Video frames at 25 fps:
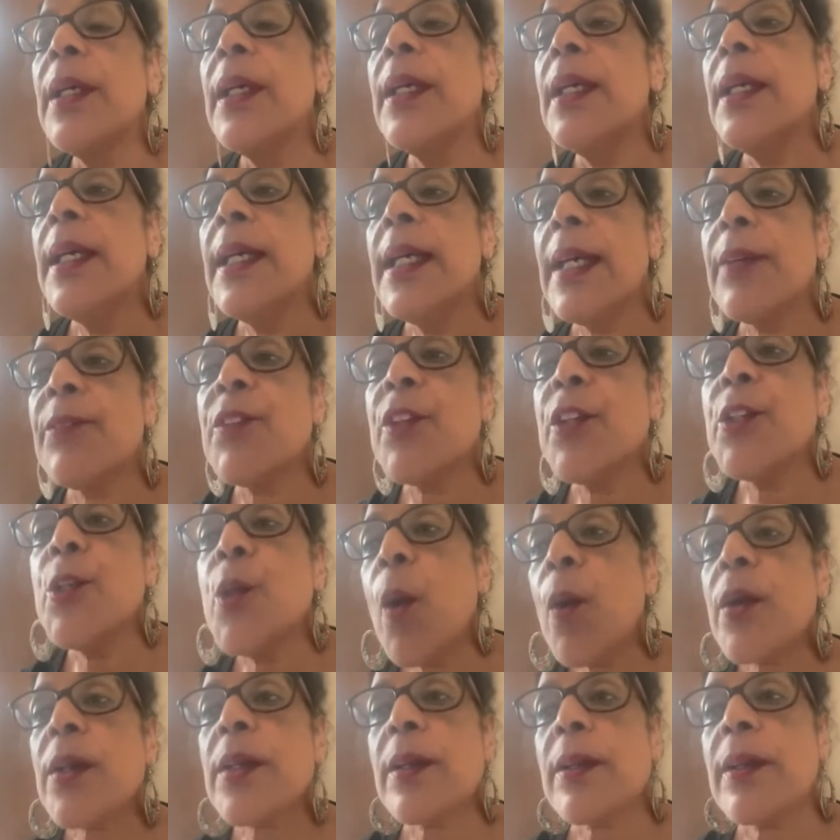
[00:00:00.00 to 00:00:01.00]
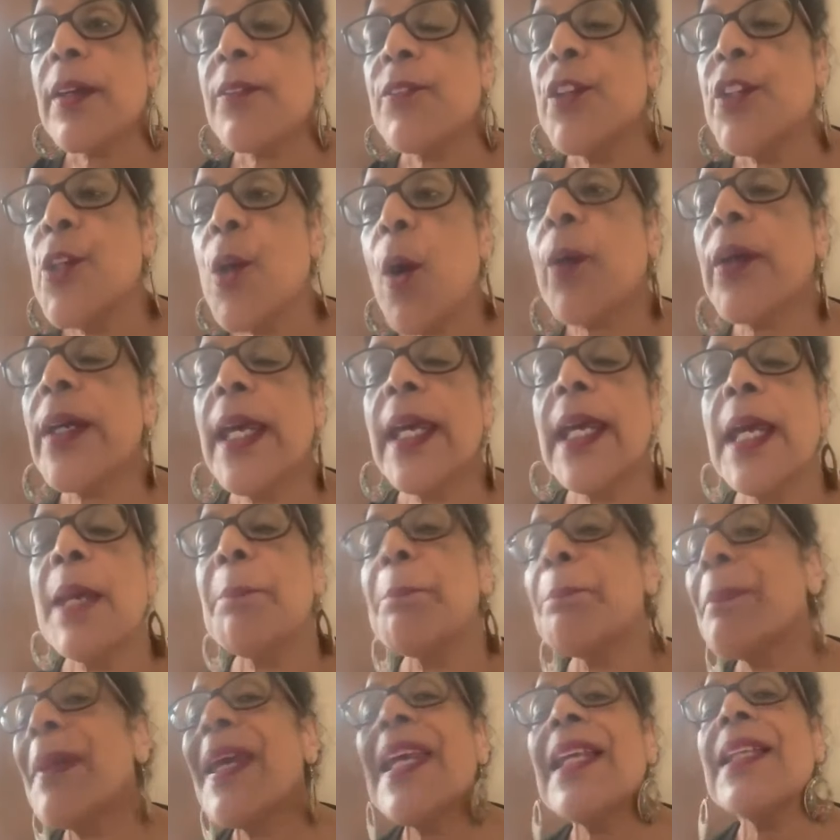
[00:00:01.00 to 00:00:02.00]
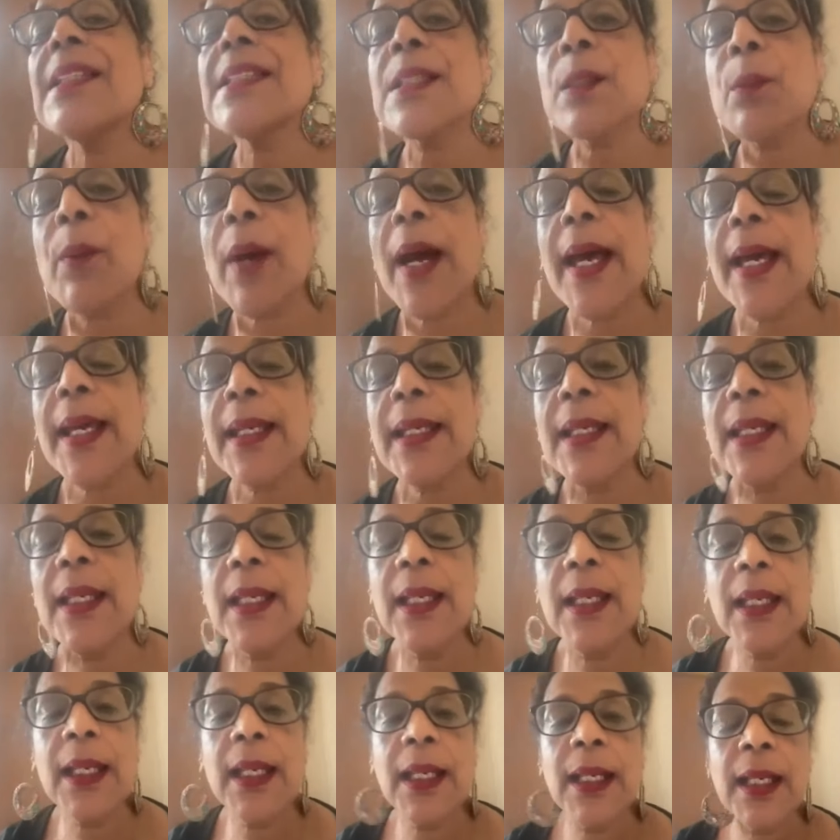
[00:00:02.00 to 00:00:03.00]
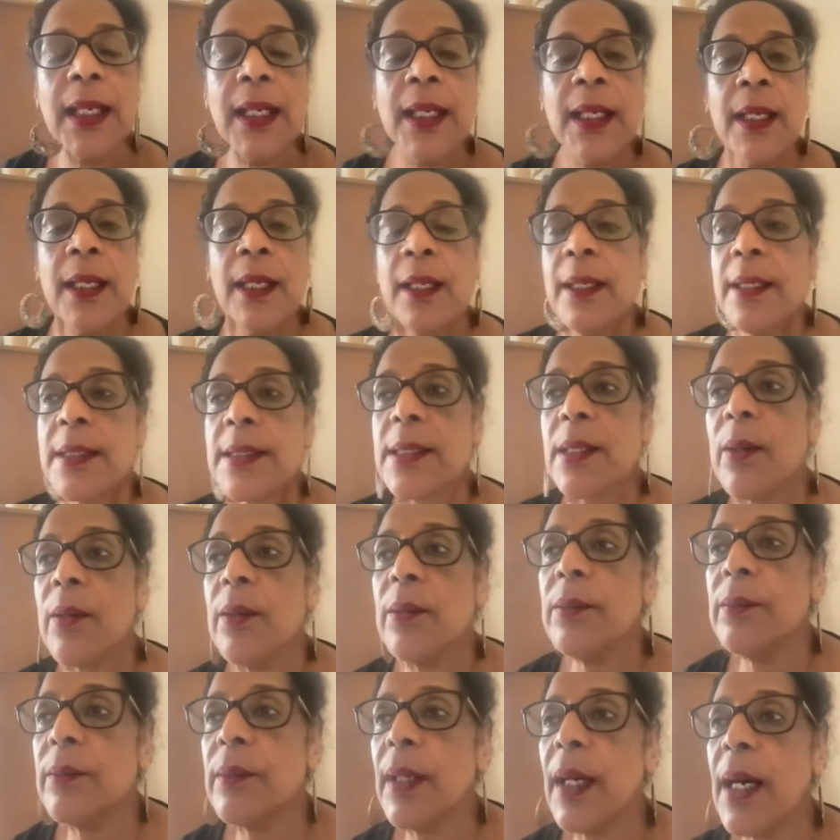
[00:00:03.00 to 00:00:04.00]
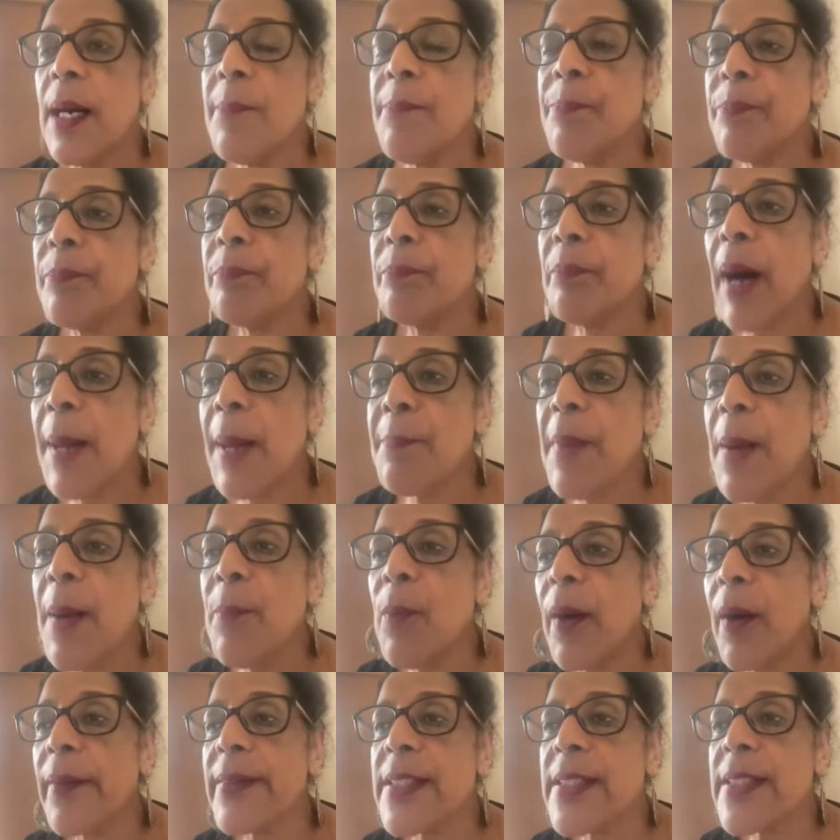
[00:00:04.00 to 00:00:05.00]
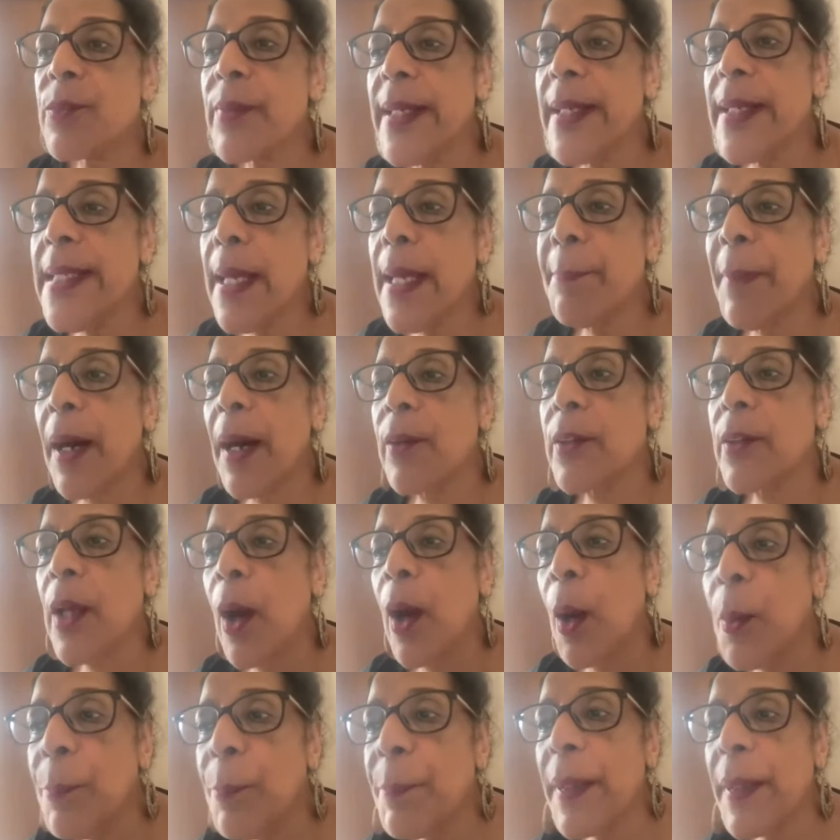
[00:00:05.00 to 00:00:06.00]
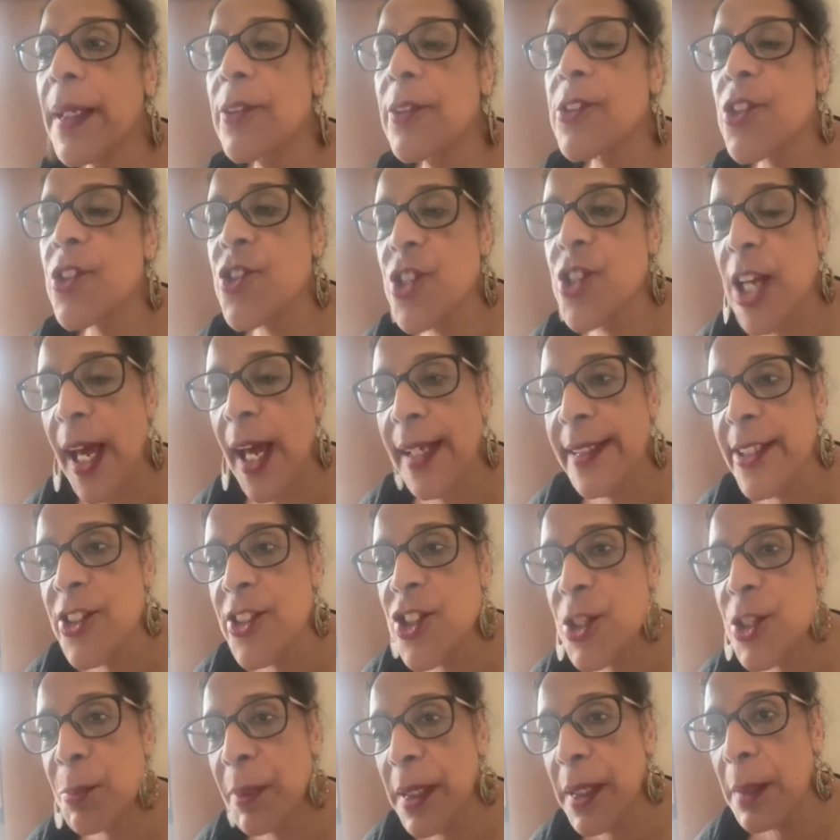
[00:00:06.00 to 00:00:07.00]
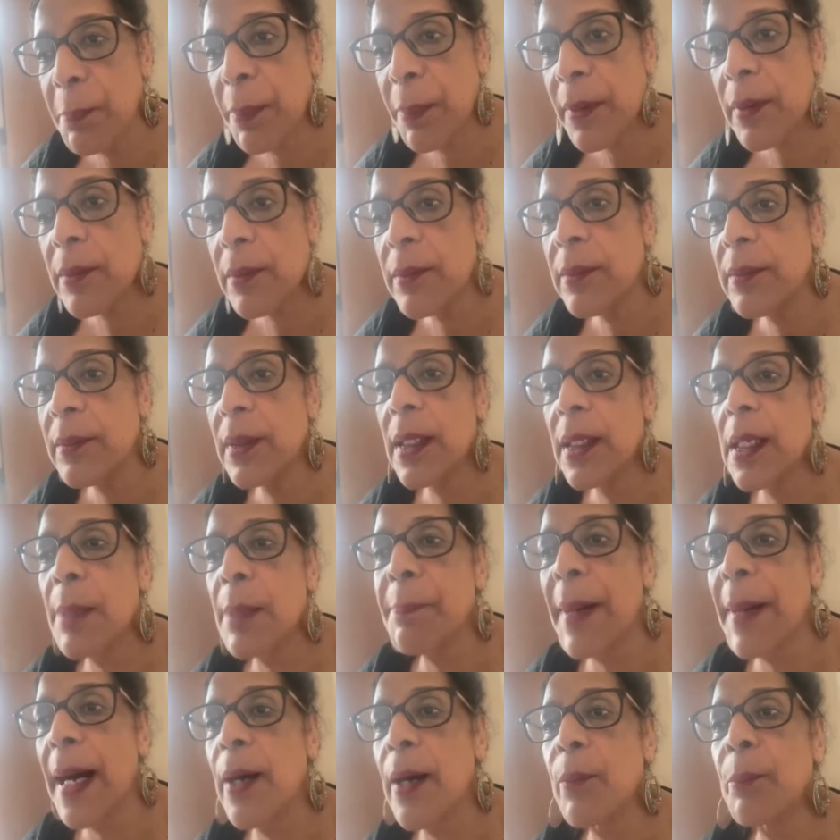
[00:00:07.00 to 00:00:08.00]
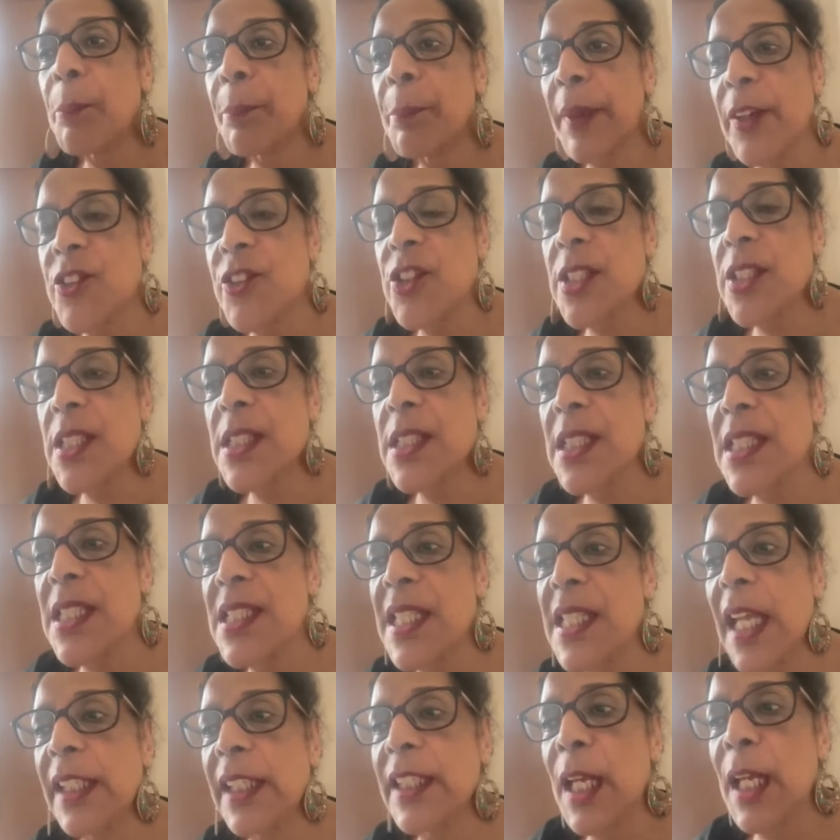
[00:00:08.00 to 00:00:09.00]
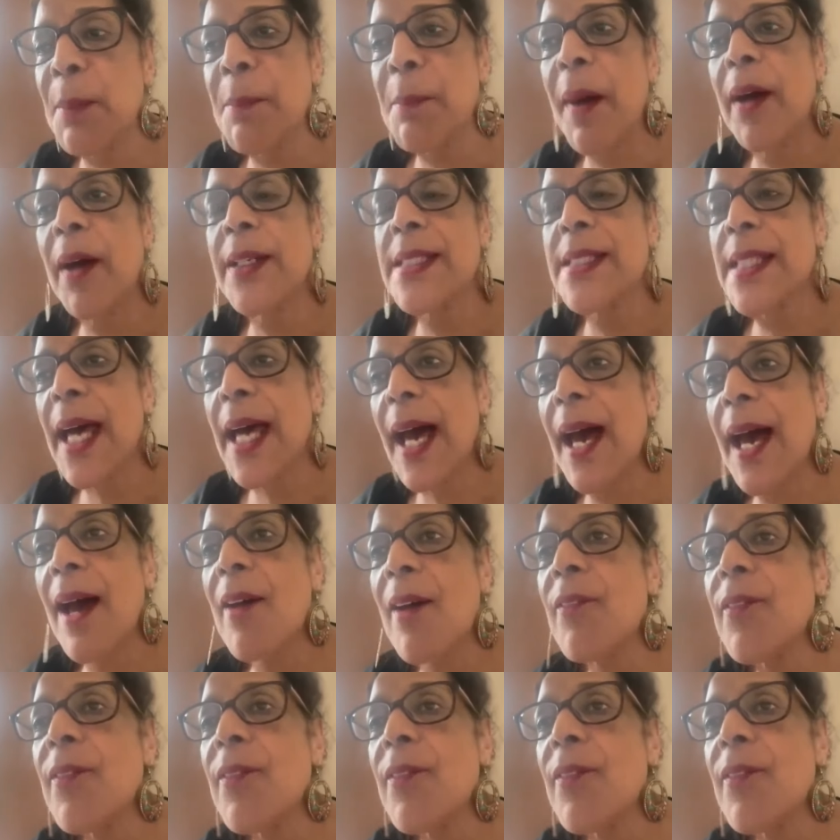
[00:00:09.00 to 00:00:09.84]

if you knock it, it peels away. So my memoir is really about hoping to challenge people about prejudices that they might have,